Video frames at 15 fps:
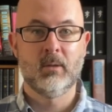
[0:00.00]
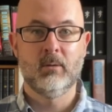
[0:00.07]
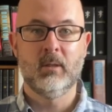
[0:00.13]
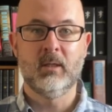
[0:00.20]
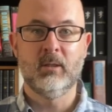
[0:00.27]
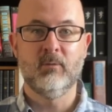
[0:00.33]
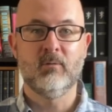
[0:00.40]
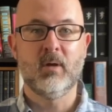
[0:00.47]

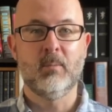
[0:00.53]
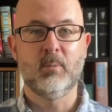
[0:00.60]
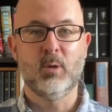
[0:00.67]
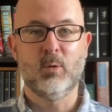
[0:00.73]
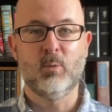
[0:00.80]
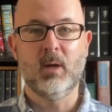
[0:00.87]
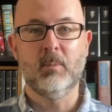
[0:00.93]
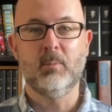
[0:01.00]
Then you've come to
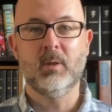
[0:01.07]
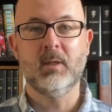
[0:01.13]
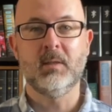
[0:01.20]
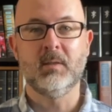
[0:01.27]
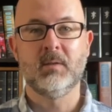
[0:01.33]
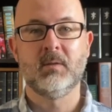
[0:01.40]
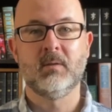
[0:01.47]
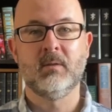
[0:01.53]
the right
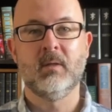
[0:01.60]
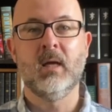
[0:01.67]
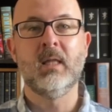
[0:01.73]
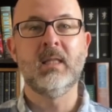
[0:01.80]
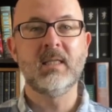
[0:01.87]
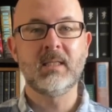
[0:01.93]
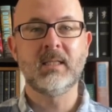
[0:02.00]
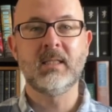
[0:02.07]
place. In
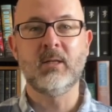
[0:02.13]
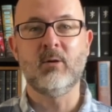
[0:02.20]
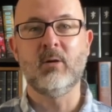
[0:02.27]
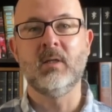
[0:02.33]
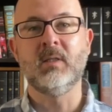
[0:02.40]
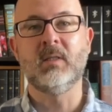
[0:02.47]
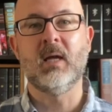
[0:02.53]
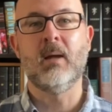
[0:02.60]
this
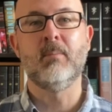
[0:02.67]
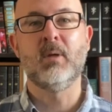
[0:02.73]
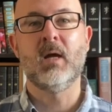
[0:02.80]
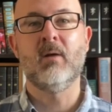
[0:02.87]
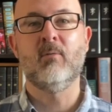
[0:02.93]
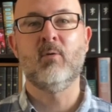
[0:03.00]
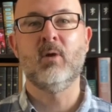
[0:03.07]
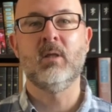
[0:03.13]
series, I'm
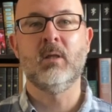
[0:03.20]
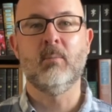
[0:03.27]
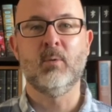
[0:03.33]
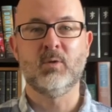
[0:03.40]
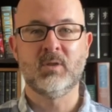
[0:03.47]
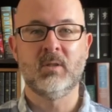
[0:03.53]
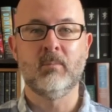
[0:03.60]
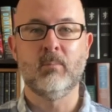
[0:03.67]
covering the
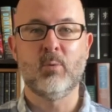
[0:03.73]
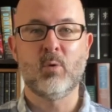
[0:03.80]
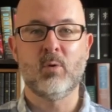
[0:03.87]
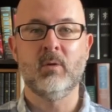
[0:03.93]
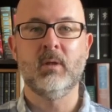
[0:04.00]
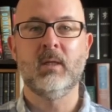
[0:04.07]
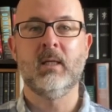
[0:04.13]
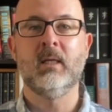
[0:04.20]
most
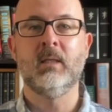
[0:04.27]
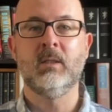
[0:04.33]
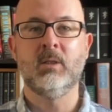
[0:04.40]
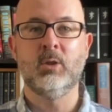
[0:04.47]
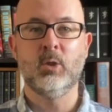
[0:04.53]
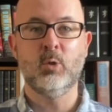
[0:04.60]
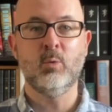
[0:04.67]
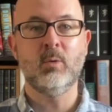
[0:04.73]
important
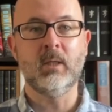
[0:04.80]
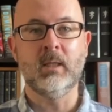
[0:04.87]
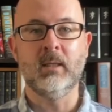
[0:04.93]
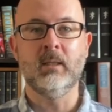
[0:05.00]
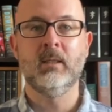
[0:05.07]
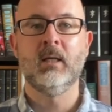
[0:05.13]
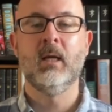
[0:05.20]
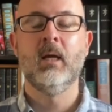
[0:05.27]
things you
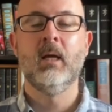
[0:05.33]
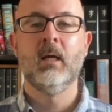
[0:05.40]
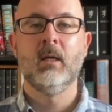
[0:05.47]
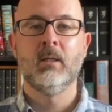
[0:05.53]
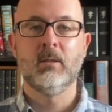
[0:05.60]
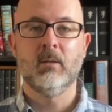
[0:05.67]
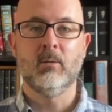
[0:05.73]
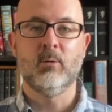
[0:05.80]
need
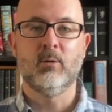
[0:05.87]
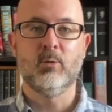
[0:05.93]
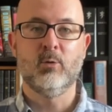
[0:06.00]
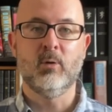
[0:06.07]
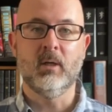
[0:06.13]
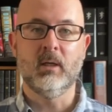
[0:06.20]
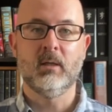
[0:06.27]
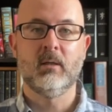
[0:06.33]
to learn
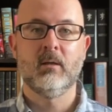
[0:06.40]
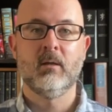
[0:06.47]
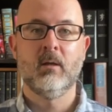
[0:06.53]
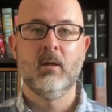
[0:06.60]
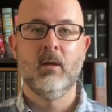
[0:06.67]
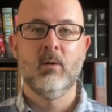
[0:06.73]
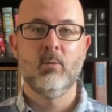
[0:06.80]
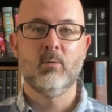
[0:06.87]
Greek,
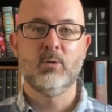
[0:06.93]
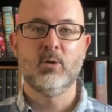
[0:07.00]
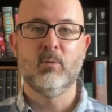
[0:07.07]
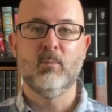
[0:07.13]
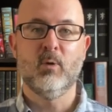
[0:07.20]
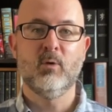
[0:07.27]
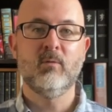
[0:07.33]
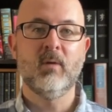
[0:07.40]
which are
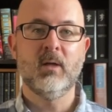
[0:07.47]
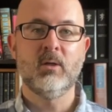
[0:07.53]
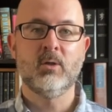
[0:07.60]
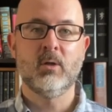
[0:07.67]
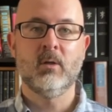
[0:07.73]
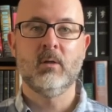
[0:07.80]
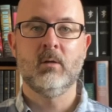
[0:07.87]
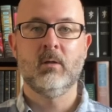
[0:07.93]

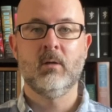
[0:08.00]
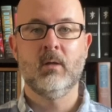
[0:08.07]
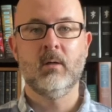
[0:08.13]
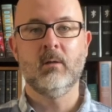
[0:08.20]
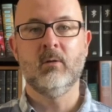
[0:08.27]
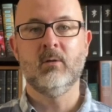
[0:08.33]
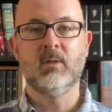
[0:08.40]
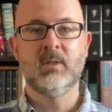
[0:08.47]
motivation
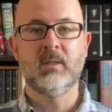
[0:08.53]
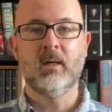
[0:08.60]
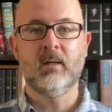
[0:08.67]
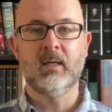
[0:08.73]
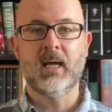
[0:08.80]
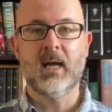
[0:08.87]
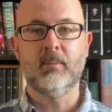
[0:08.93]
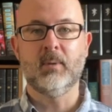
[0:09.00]
and good
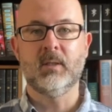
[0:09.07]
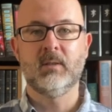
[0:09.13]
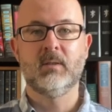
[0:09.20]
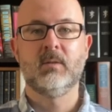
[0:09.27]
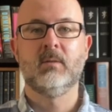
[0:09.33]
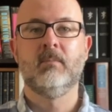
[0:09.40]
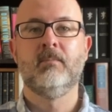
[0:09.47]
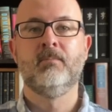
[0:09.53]
study
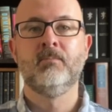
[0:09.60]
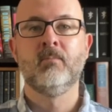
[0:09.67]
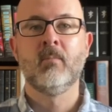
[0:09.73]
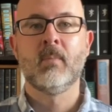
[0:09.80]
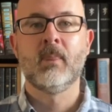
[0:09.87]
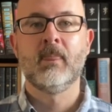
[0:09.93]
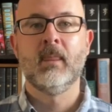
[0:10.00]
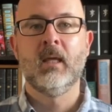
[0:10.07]
habits.
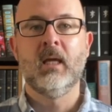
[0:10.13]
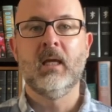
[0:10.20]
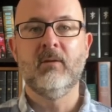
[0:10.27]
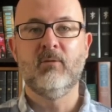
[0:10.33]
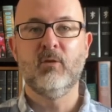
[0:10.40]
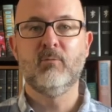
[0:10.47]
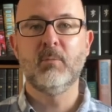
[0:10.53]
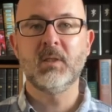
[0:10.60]

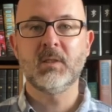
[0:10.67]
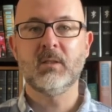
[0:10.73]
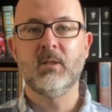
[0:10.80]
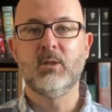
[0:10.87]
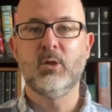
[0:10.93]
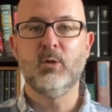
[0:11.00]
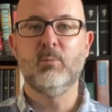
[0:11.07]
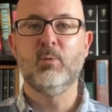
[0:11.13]
If you've missed the
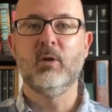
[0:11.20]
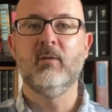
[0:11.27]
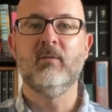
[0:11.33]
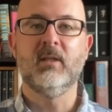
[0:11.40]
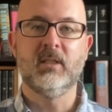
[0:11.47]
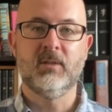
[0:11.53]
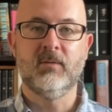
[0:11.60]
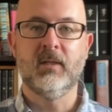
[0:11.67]
two
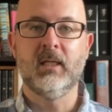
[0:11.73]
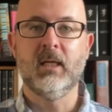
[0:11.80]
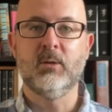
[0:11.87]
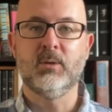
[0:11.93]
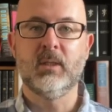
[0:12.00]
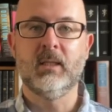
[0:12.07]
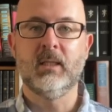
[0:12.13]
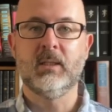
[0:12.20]
previous
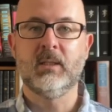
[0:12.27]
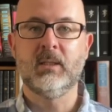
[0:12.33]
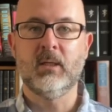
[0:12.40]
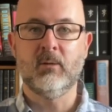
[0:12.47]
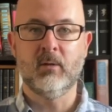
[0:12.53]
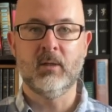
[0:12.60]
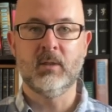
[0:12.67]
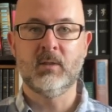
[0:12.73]
videos in this
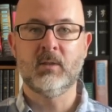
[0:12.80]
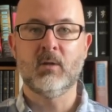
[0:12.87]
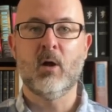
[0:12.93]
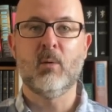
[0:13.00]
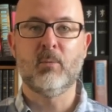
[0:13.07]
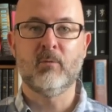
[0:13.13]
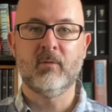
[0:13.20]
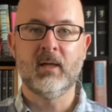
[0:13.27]
series,
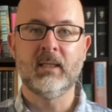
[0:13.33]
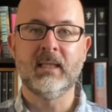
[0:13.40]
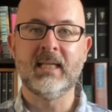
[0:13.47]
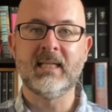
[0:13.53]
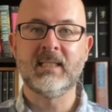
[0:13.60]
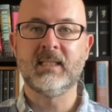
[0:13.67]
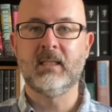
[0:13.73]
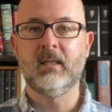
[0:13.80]
I'll provide
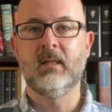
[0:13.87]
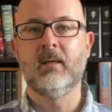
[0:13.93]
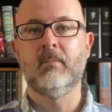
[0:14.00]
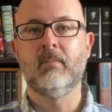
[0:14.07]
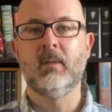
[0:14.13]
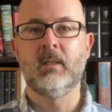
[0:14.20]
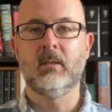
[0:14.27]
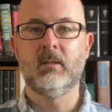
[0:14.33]
links to
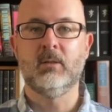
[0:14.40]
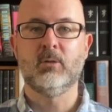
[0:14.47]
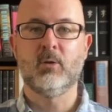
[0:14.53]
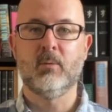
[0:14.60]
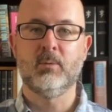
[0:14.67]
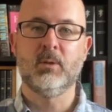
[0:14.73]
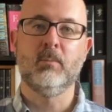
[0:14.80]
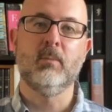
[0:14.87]
them in the
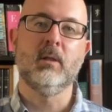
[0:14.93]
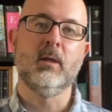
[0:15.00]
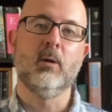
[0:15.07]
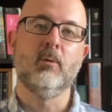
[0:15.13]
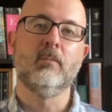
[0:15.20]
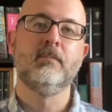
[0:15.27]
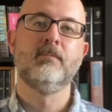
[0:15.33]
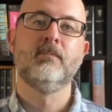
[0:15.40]
description
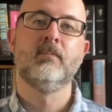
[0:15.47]
below.